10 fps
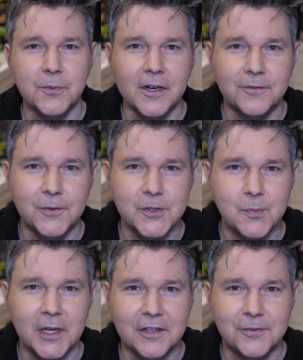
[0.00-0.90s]
a run for his
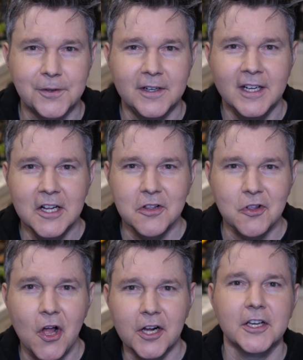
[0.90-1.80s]
money for
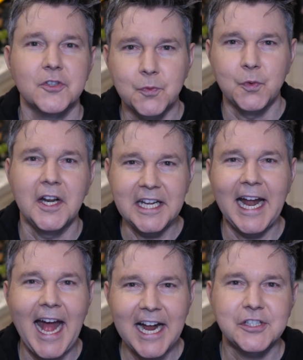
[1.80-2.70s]
longest-running
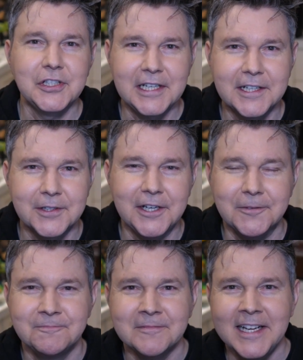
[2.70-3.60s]
action hero.
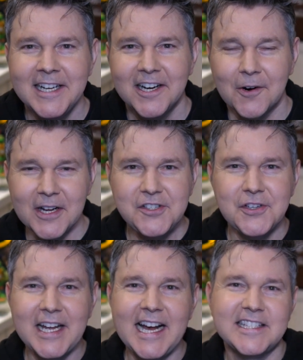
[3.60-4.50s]
All right, you
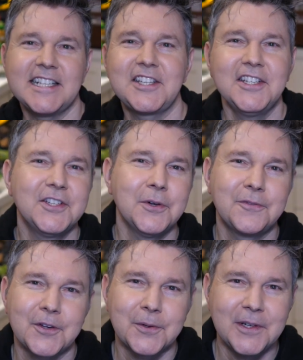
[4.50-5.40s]
guys, that's going to do it
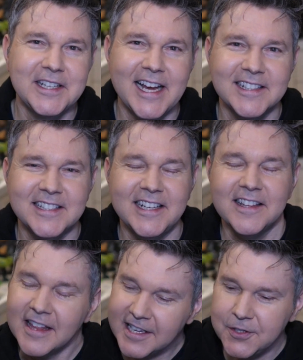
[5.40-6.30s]
for the rundown today.
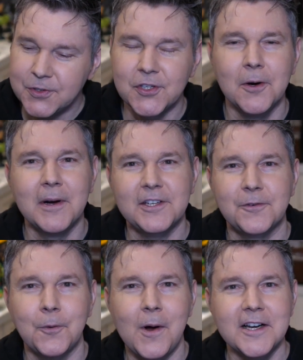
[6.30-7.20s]
Thank you so much
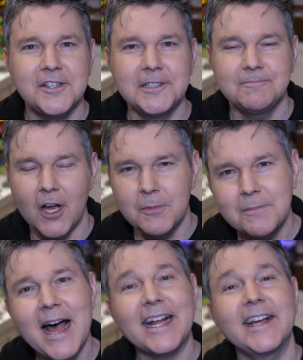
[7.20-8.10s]
for watching. I'll be
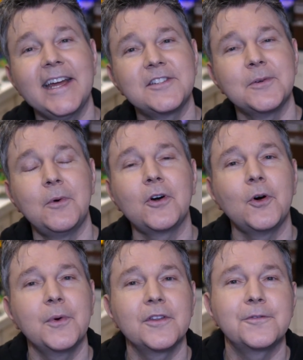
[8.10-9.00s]
back again tomorrow
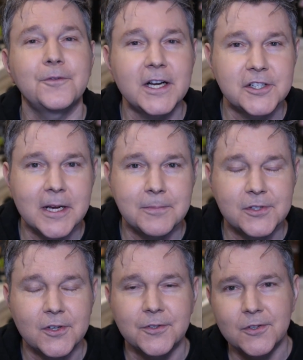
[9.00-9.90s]
with a fresh
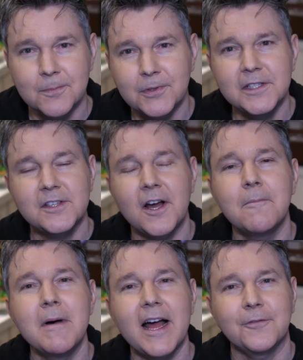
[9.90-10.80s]
episode, so please
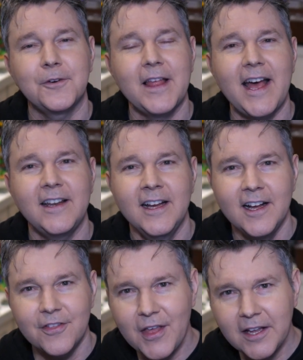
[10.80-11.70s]
come back for that.
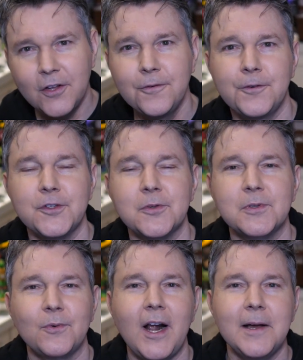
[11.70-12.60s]
Thank you for
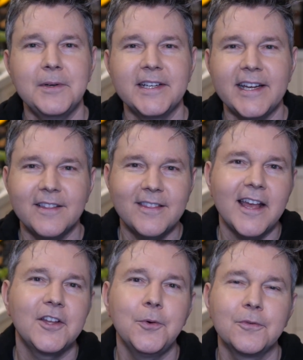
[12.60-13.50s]
subscribing, and
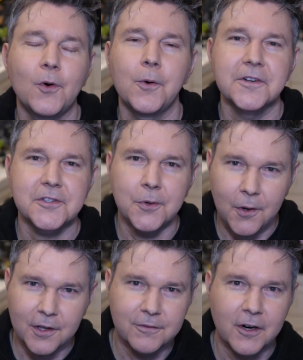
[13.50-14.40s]
thank you, of course, to
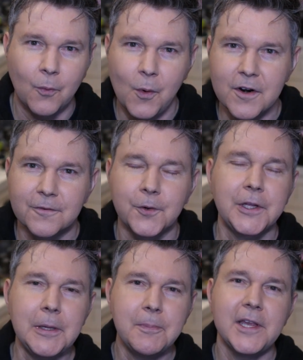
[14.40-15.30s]
all of our wonderful
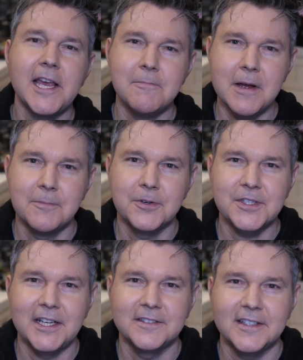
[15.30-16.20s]
EPN members
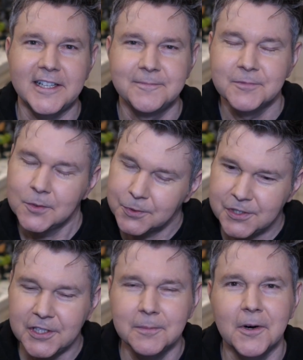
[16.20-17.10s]
out there. We'll
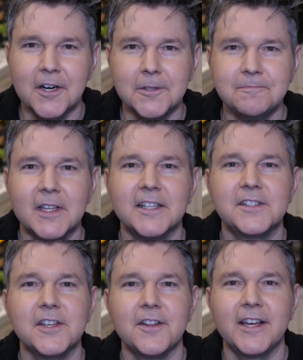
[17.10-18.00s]
see you tomorrow, and
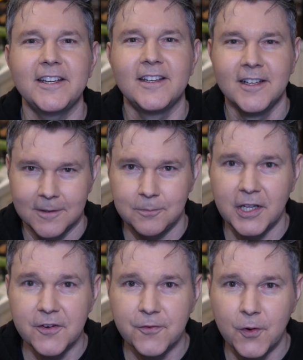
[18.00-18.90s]
until then,
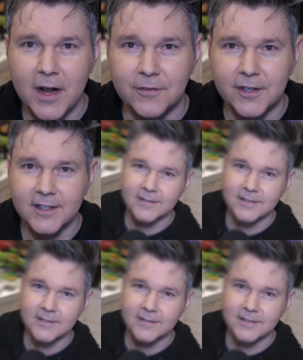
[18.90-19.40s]
play forever.